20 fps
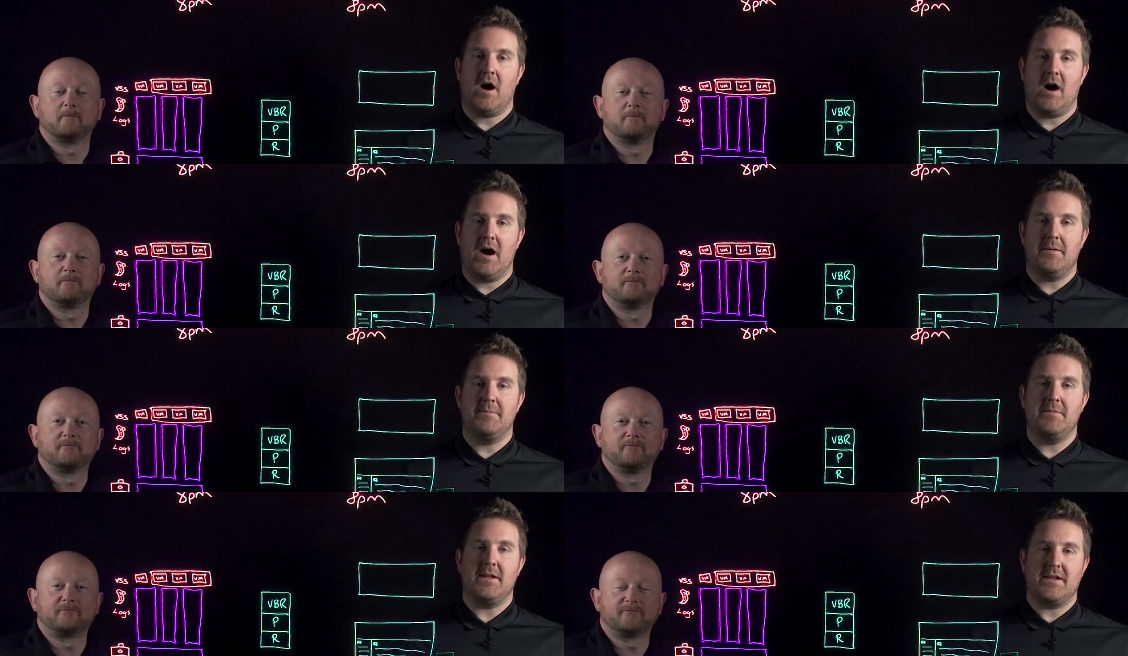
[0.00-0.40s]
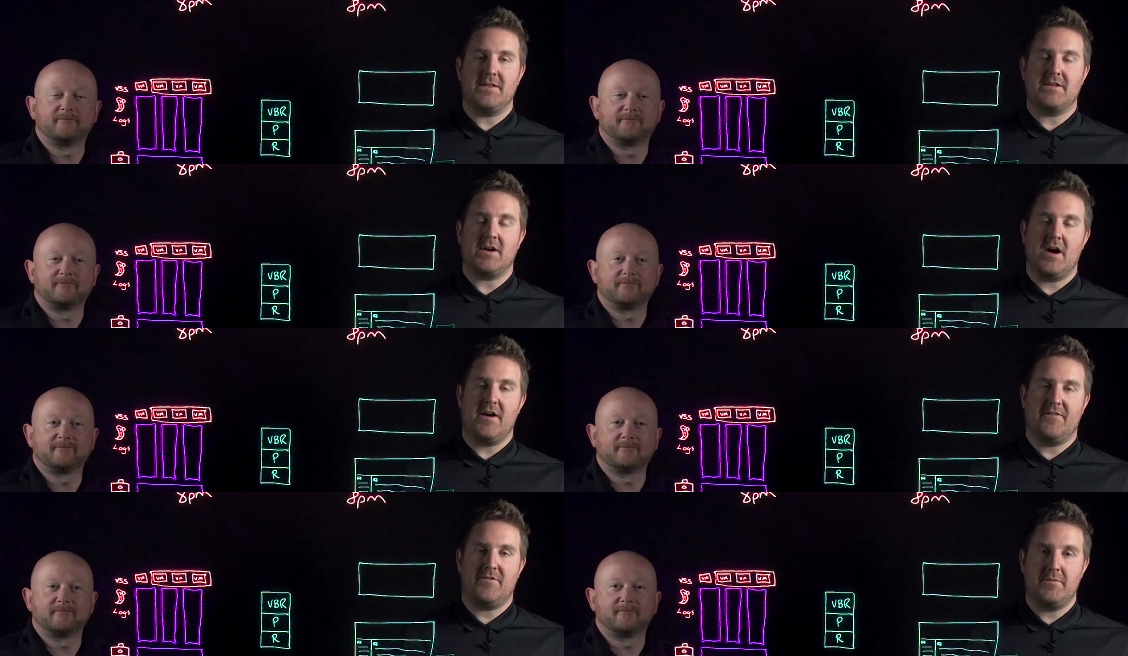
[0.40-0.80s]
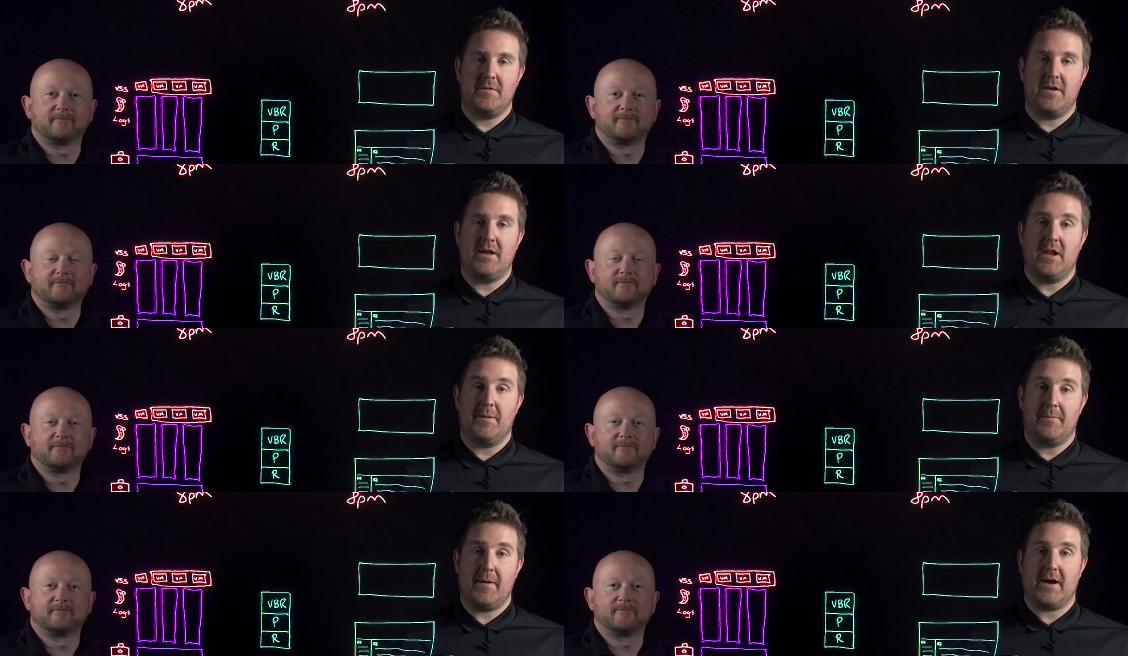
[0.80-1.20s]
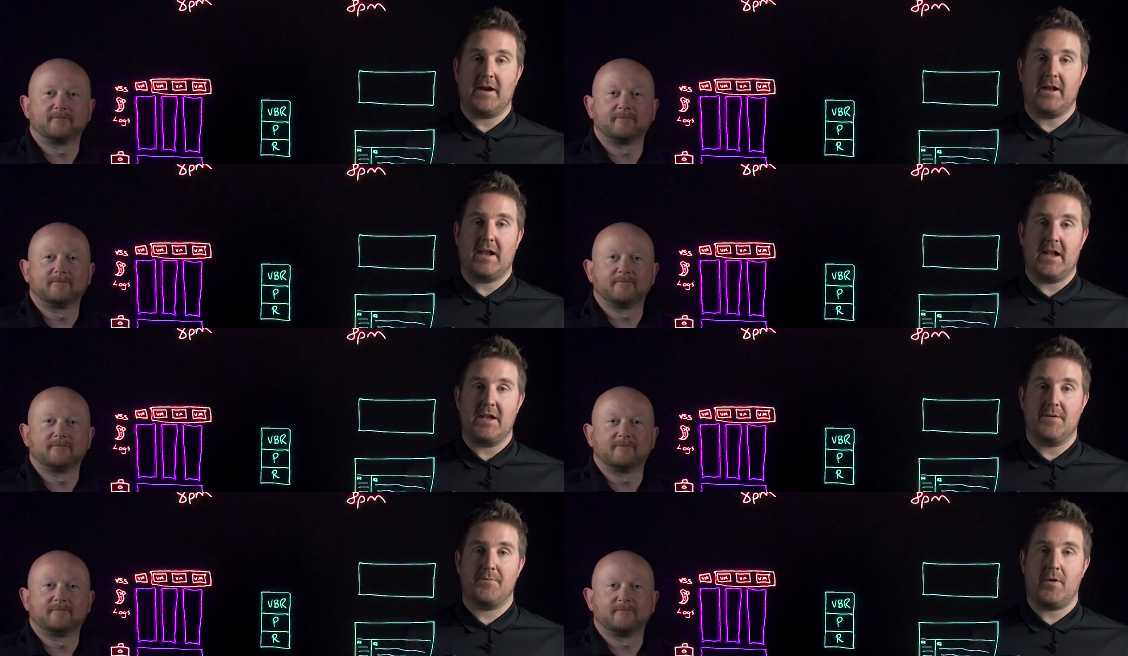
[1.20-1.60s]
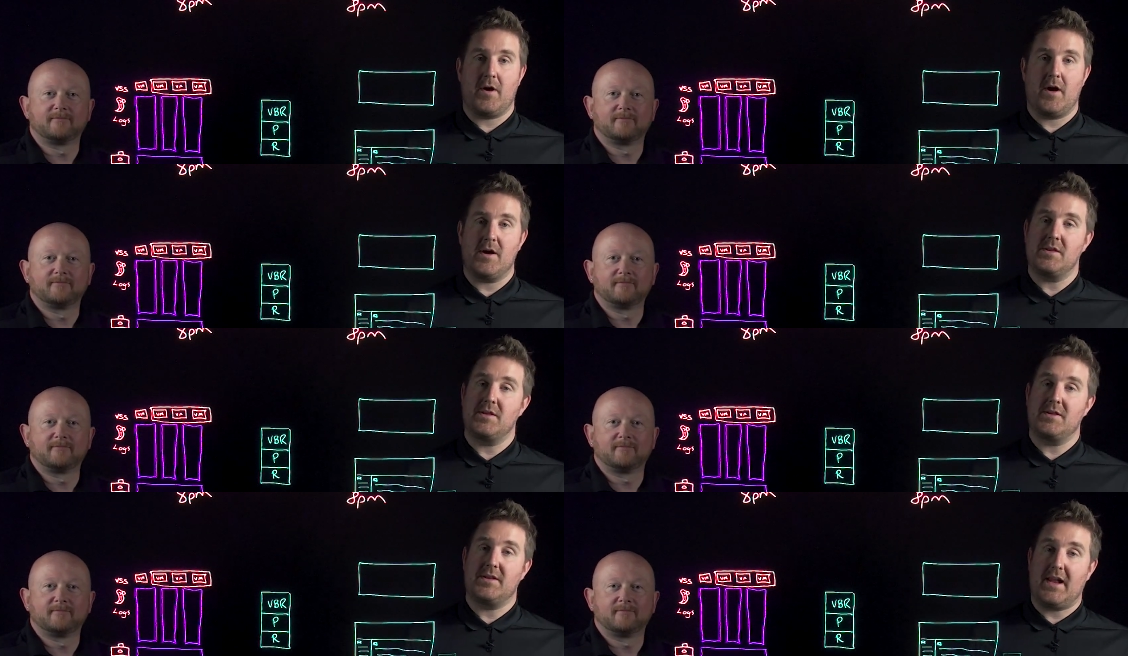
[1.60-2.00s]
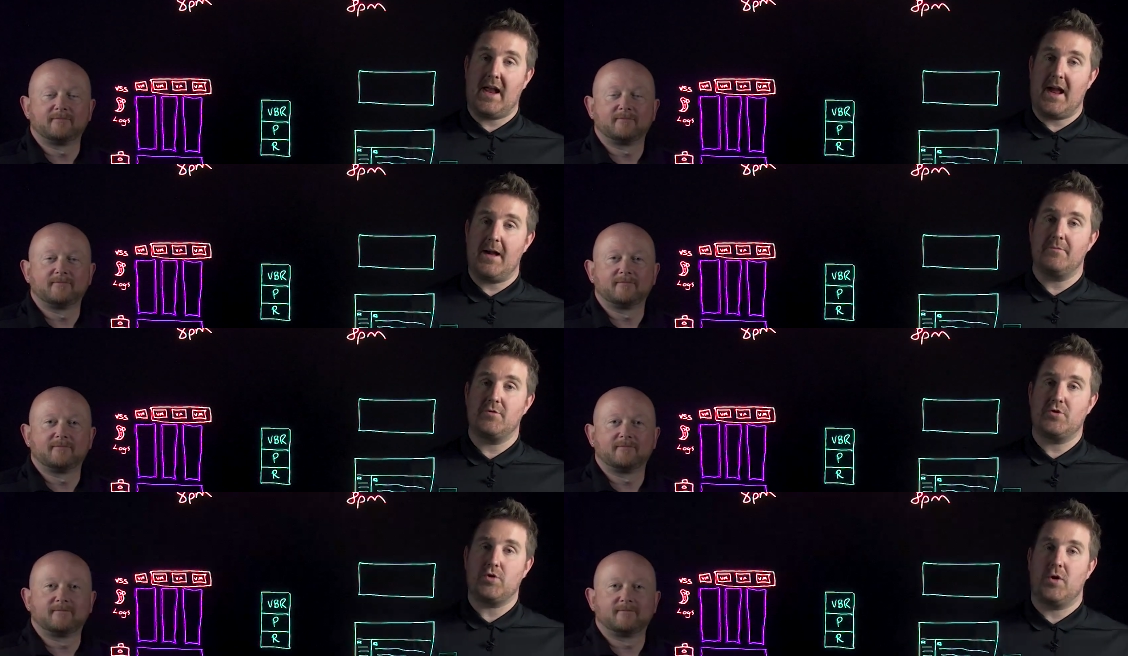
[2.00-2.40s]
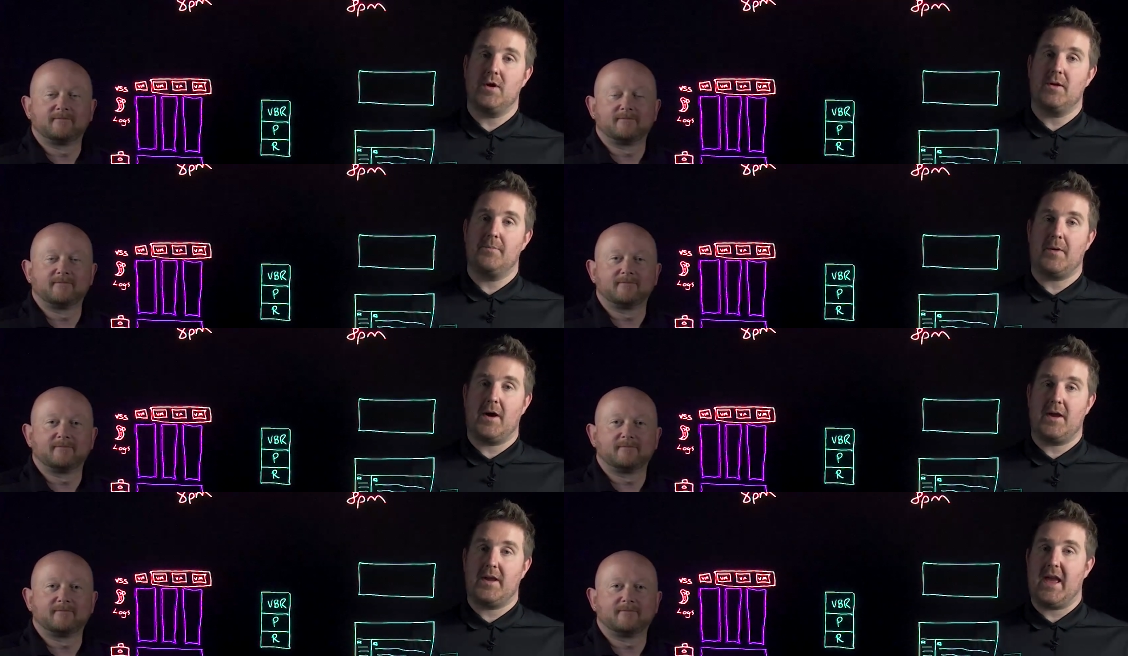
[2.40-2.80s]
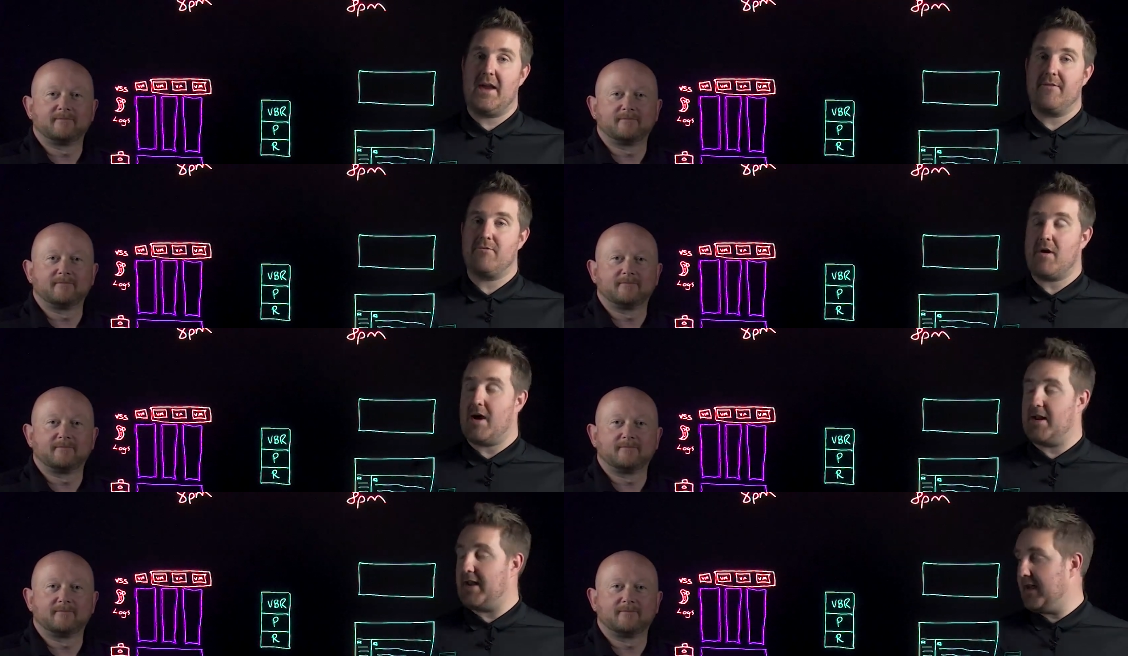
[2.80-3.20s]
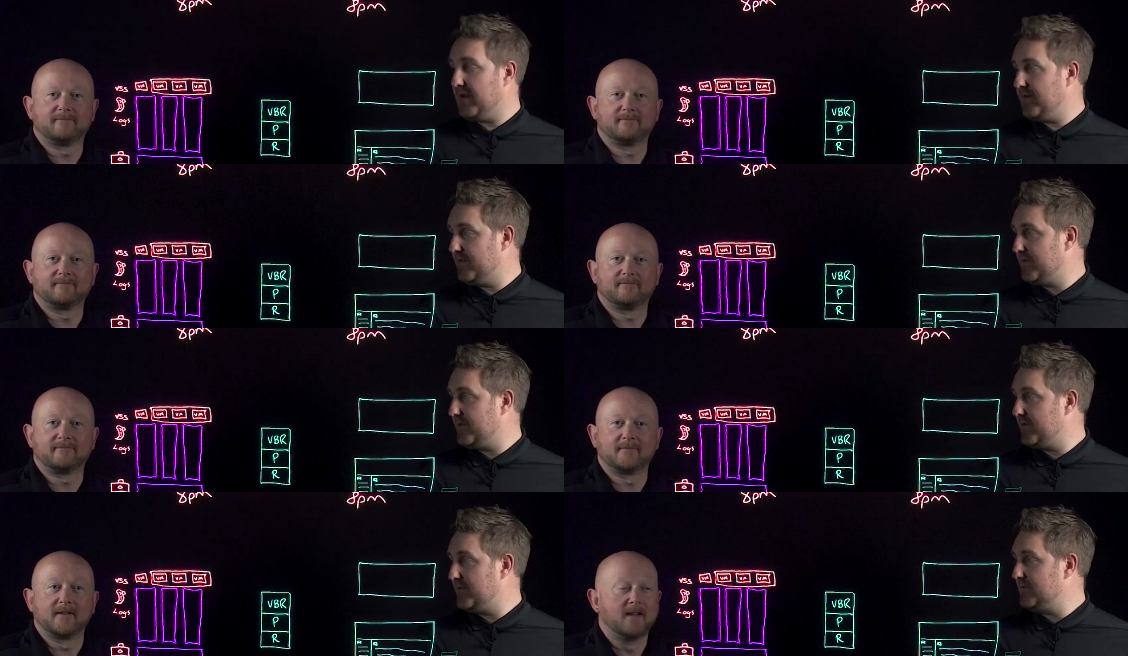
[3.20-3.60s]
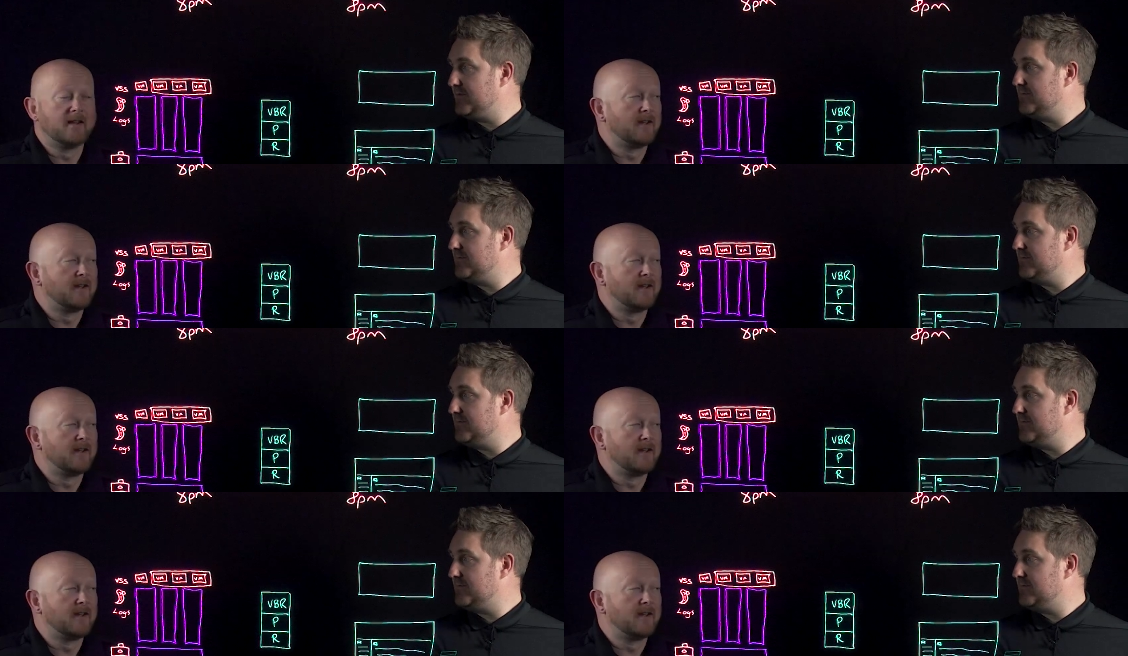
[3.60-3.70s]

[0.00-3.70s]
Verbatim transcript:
Speaker 1: I'm Nick Dyer from Hewlett Packard Enterprise and today I'm joined by Kev Ridings.